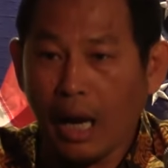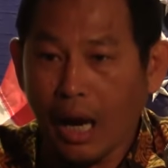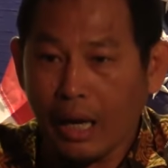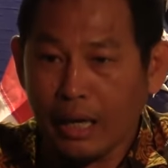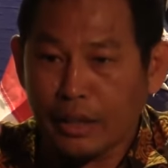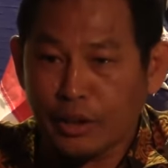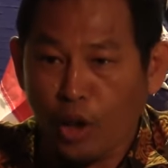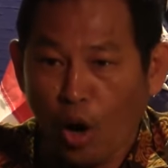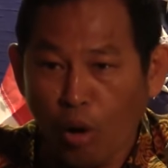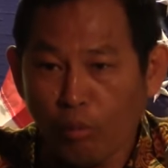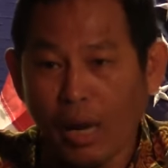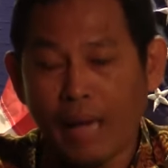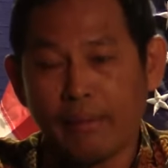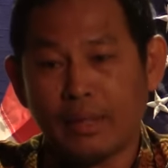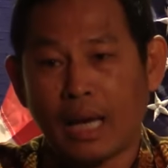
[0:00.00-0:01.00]
Alan
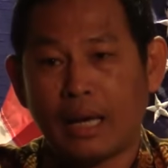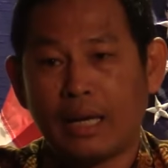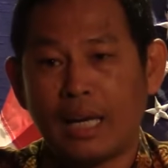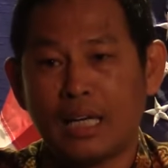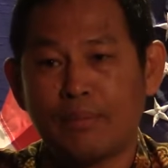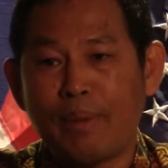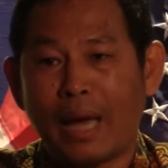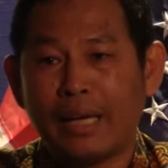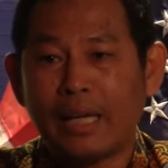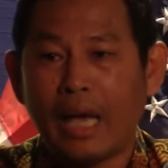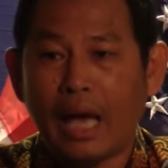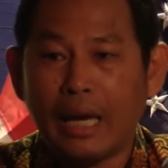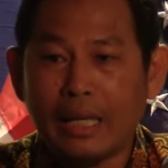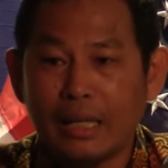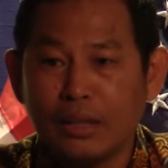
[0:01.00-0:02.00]
told like that,
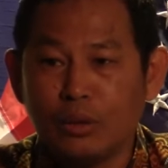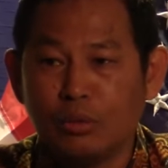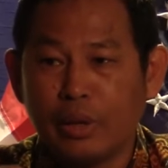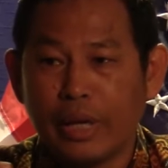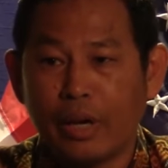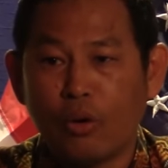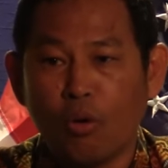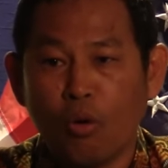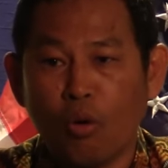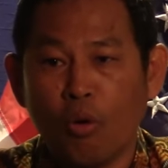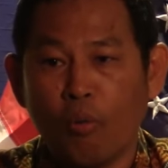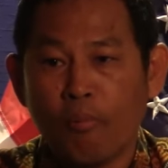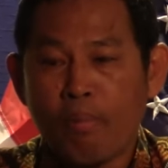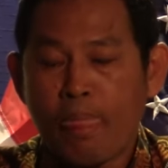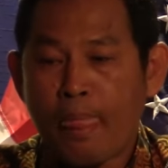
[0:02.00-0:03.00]
Eddie
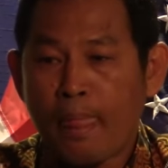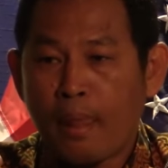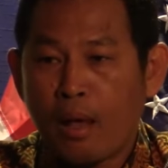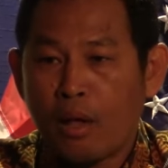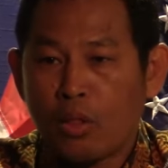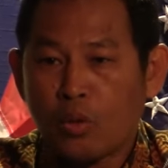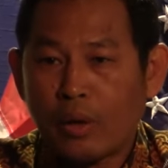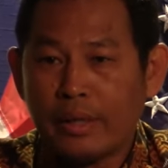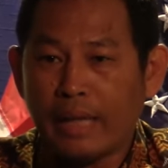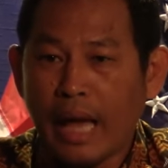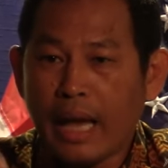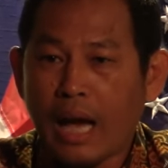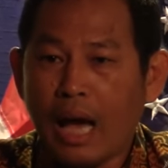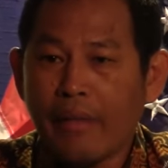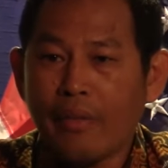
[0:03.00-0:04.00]
Lurego. To a
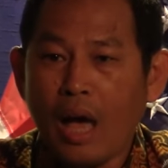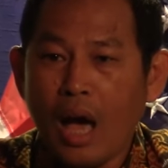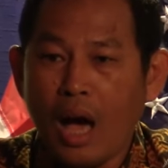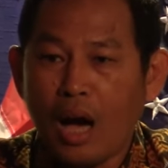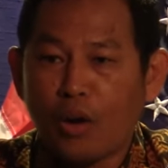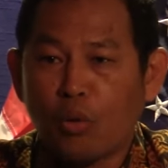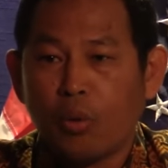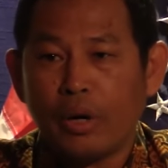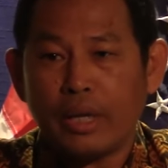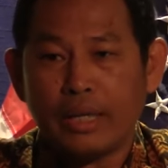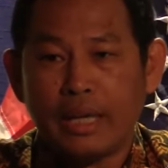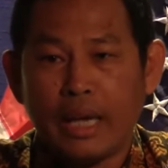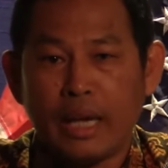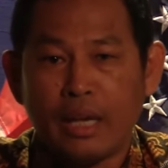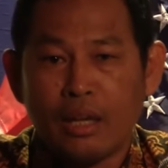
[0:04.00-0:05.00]
Nangana, a
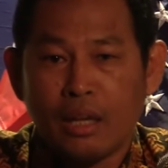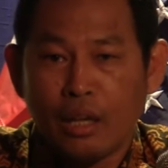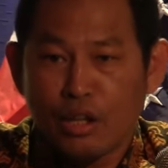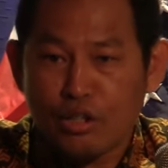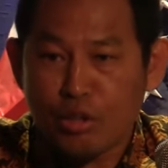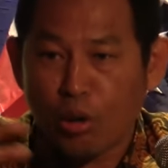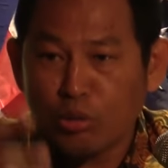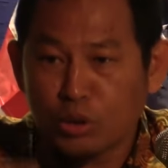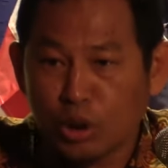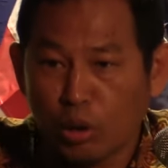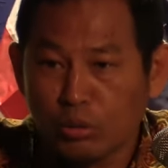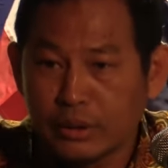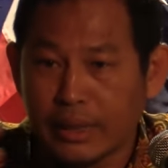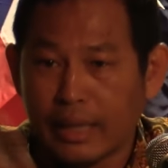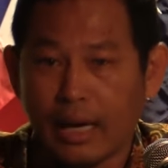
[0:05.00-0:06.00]
Queen, Song
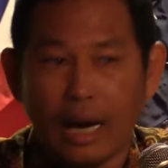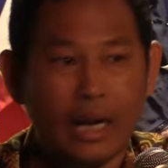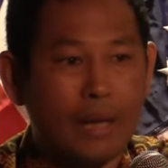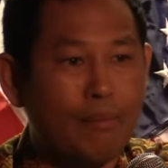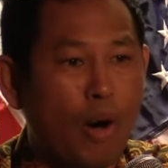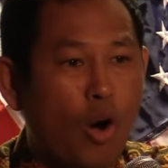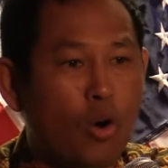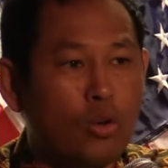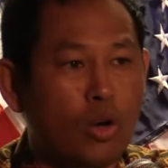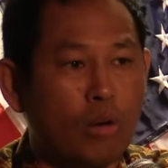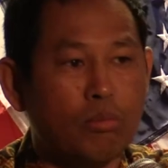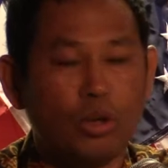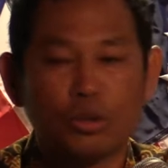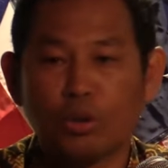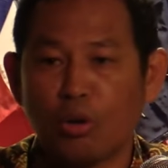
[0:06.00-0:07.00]
Shon Zera, and
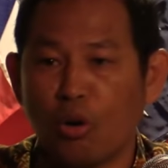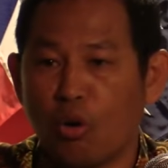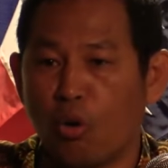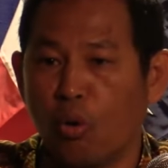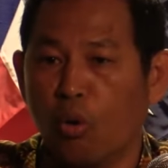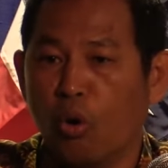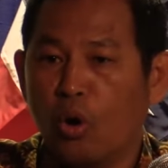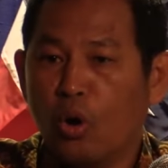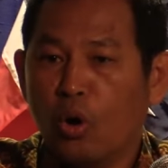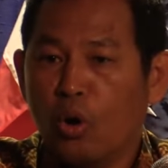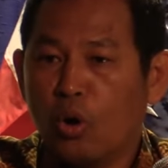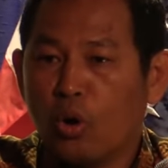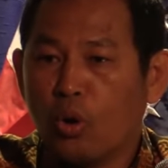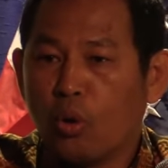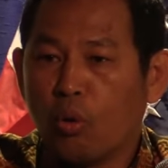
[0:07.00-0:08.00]
Mahodo, Botro,
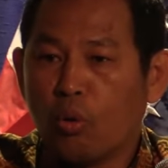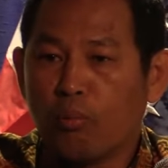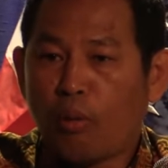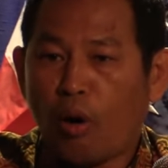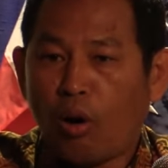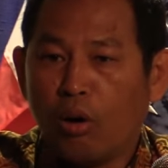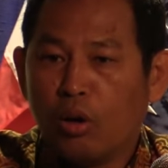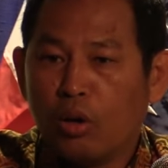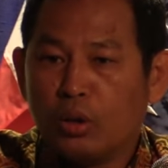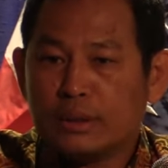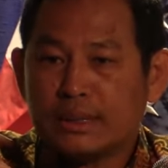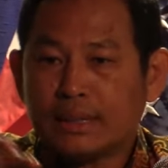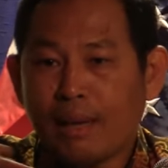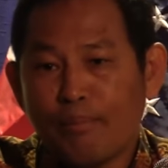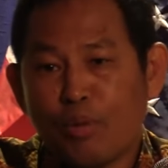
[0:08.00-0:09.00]
Hobo,
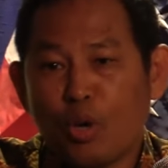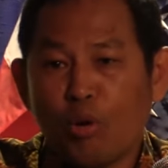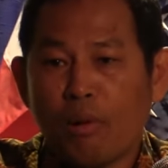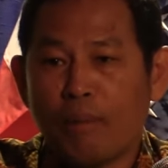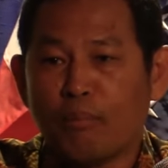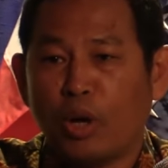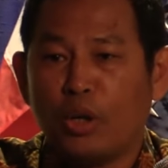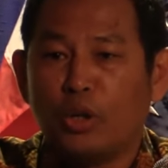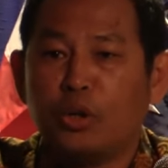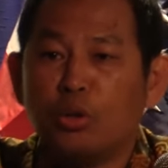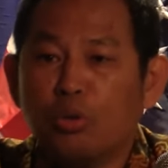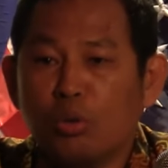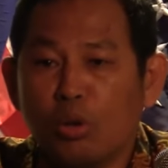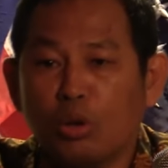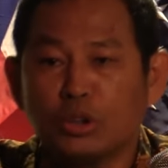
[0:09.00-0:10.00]
subhuman, but
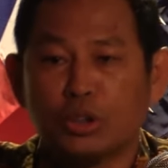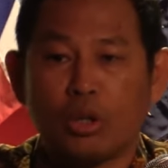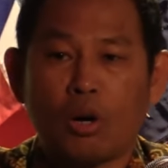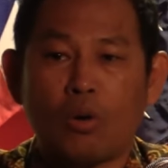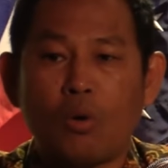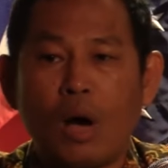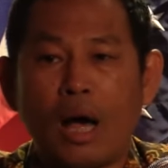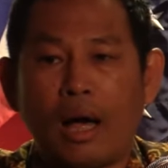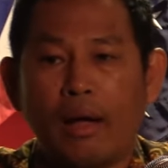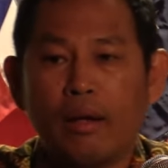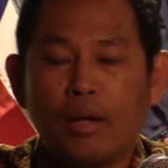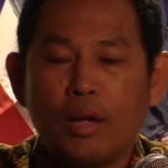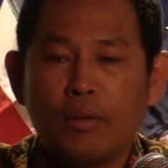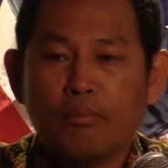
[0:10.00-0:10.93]
Lulo General,